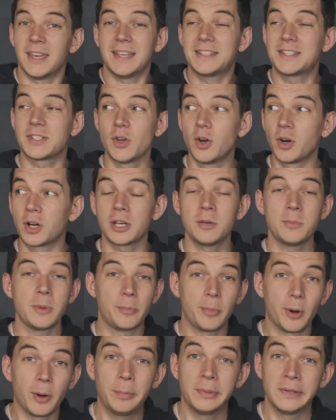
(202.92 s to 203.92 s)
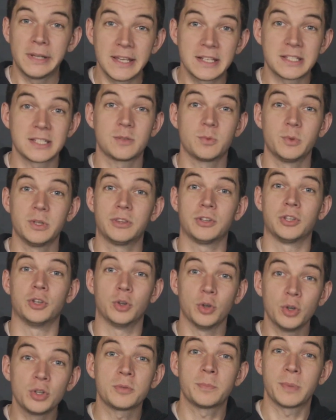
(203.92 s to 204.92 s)
it's not going to be populated with
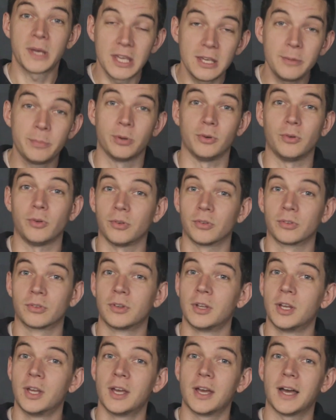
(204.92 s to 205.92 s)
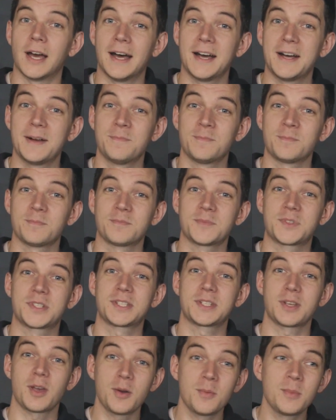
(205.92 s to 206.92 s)
good people.
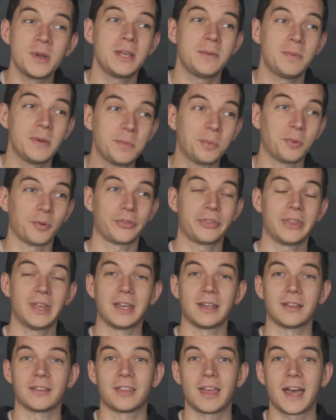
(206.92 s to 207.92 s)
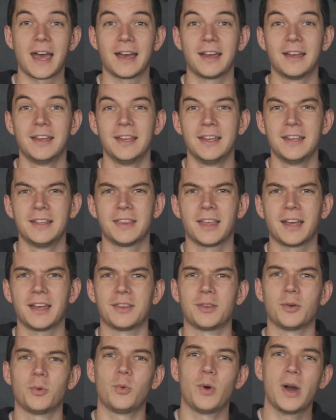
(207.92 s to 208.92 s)
So many people think that
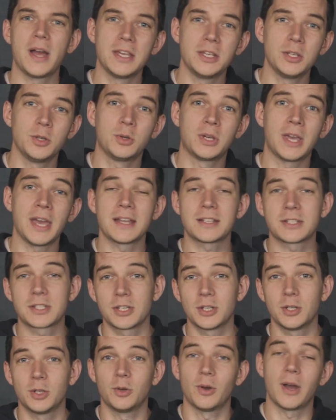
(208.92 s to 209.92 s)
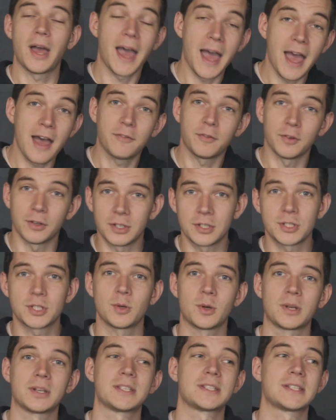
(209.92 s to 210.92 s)
the way you get to heaven, as
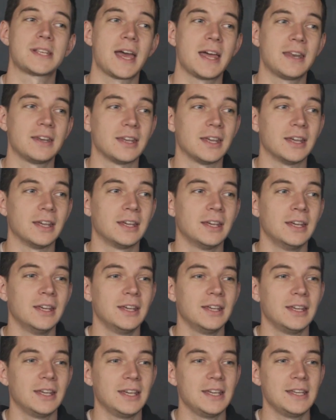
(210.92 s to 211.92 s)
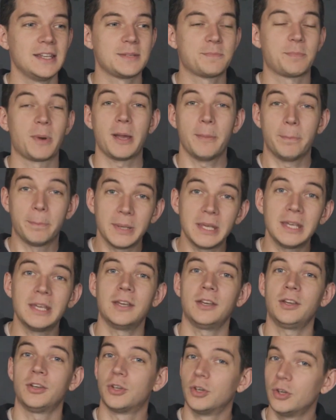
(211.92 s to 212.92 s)
you understand it, is by
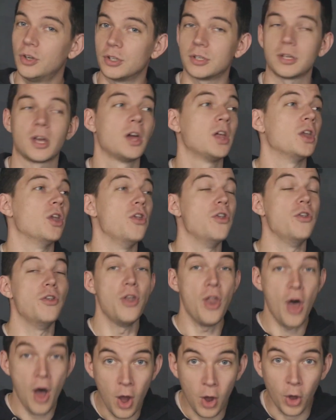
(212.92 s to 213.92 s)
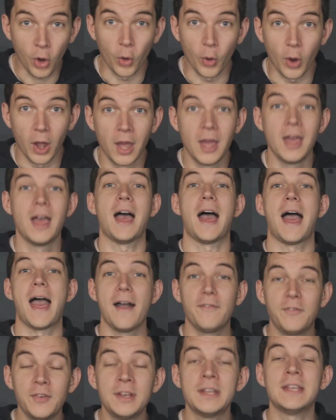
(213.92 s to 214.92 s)
being good. No,
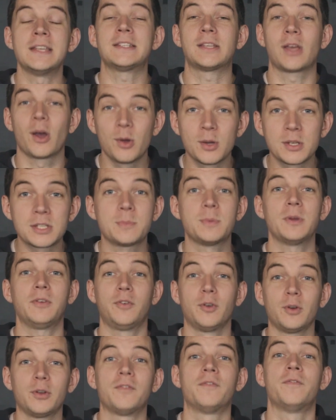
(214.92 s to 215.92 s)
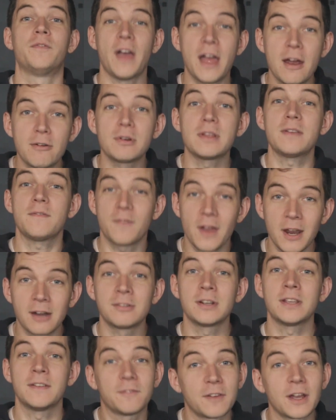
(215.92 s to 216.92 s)
heaven is going to be full of very,
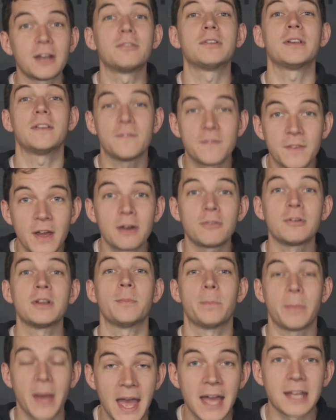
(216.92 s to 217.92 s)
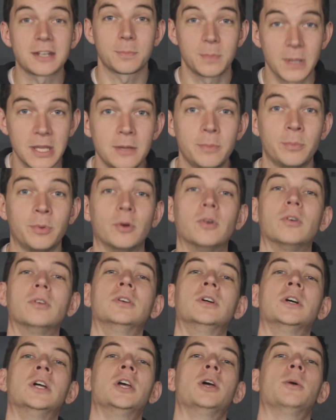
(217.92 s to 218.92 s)
very, very, very bad
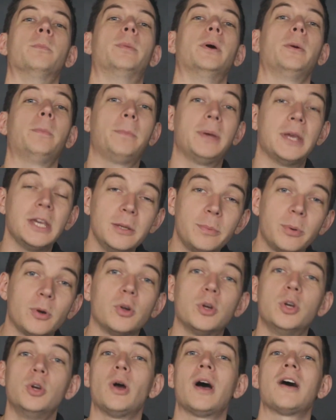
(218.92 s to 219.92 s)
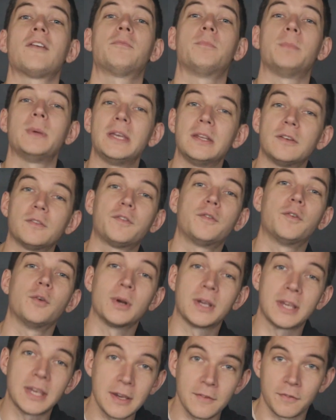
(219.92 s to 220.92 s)
people, but people who have been
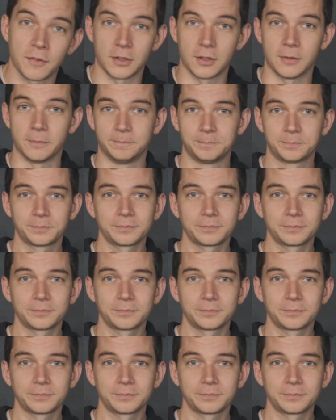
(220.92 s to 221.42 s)
forgiven,